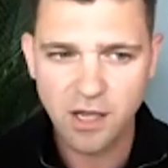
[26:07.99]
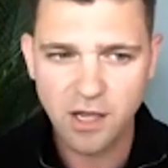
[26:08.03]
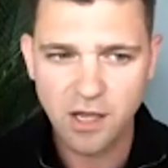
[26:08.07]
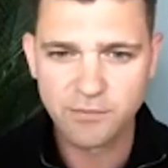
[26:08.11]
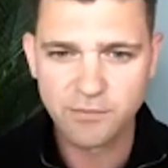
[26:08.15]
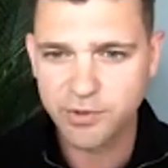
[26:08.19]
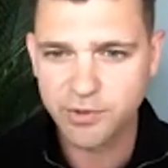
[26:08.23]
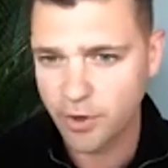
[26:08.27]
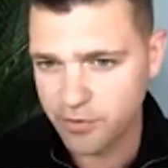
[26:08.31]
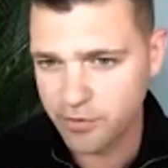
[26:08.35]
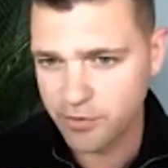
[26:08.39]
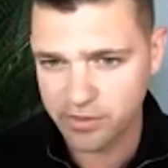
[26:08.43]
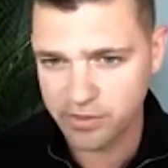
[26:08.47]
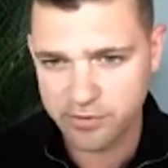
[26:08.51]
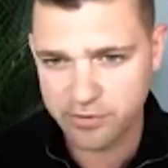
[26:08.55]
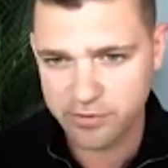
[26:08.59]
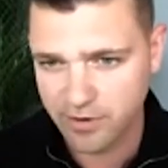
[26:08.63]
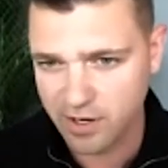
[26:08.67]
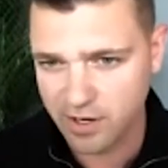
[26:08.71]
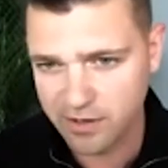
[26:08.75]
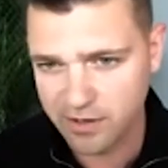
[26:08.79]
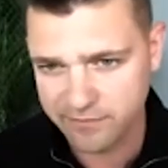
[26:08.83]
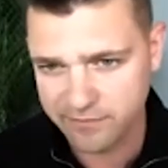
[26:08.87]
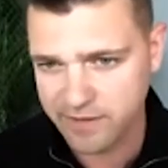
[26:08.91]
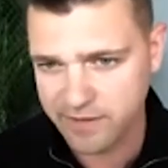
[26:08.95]
going through
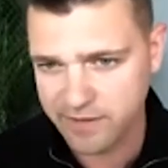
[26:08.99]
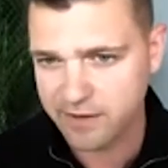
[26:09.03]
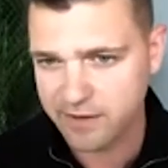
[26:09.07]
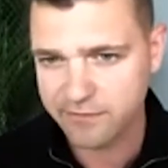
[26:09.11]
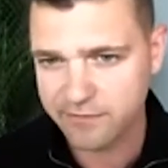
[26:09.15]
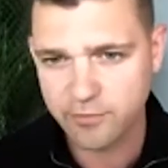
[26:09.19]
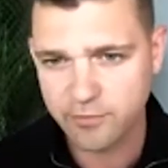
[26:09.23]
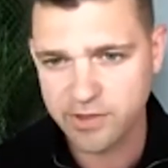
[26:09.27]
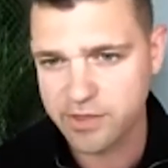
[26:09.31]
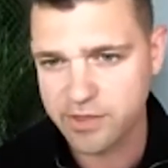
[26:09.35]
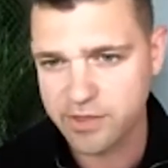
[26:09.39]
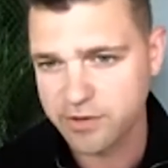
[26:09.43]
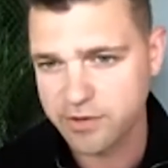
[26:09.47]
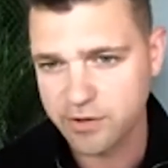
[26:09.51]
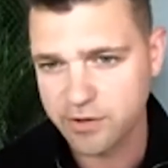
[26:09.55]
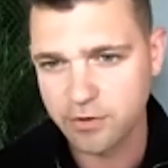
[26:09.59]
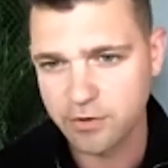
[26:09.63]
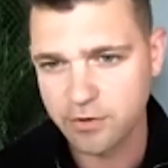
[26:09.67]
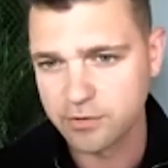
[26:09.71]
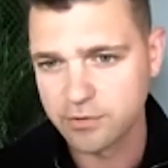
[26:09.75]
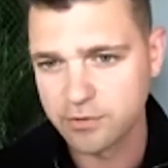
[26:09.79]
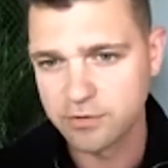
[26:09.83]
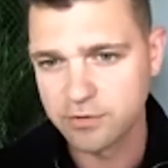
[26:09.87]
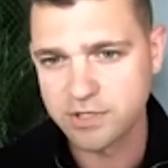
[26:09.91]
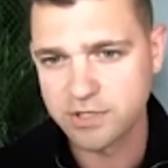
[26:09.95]
IVF, whether
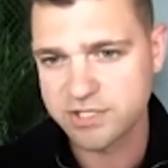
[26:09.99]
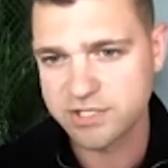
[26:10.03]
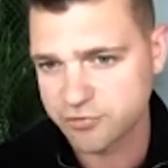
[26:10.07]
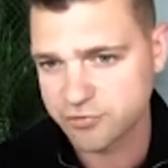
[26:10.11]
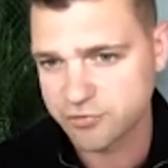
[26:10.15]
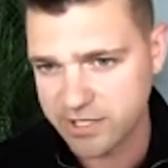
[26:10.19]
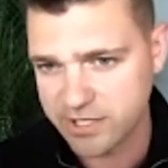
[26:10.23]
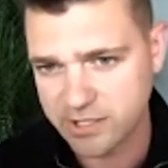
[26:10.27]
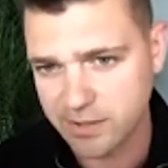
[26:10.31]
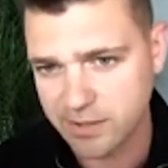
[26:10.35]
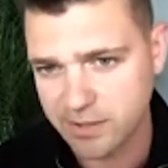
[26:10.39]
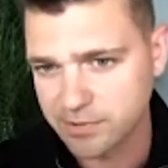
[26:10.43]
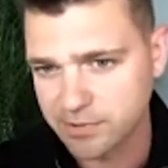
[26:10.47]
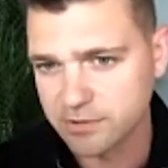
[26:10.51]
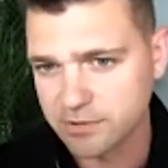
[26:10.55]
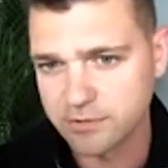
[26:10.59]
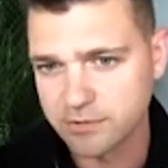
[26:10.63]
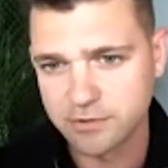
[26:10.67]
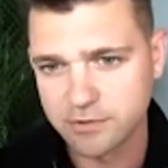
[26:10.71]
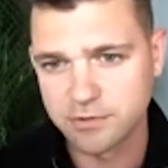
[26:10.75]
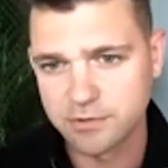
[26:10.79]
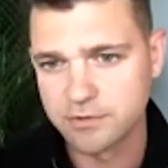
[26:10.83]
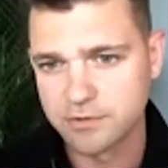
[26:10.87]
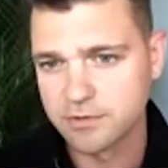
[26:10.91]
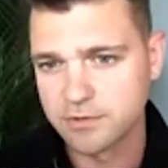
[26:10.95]
you're a straight couple
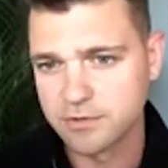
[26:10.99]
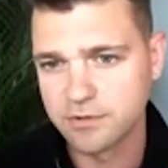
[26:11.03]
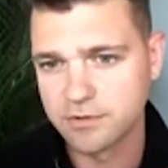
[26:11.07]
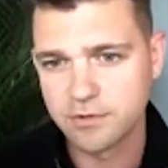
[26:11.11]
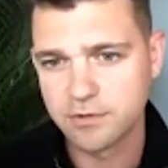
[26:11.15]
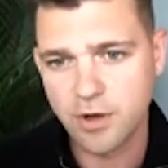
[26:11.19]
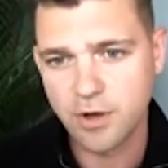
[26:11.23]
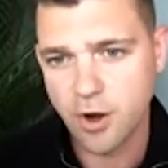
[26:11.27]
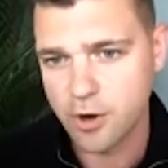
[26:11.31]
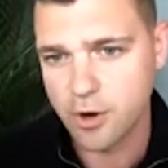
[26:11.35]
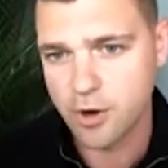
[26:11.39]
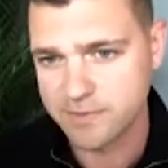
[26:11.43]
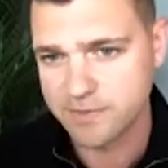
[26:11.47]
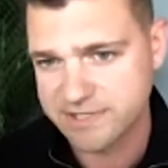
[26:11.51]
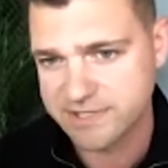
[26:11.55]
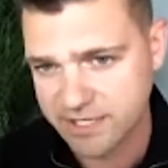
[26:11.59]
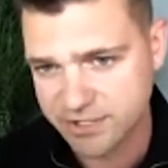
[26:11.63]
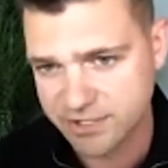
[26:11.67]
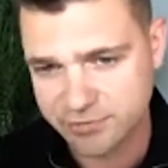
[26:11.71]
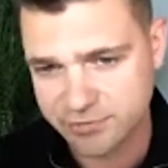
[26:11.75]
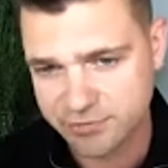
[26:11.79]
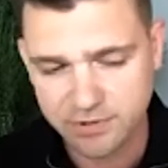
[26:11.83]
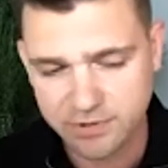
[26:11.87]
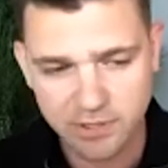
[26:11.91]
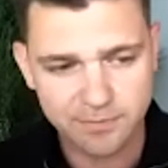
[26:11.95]
or a
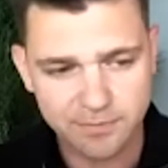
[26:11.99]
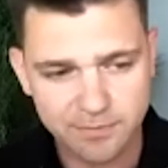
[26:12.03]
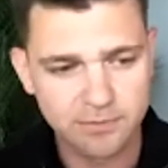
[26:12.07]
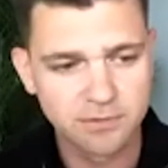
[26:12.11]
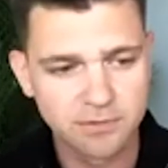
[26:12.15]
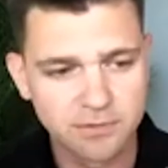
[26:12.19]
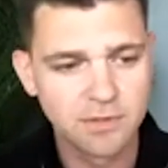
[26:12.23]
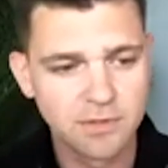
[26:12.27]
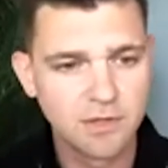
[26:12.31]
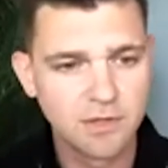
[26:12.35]
homosexual couple,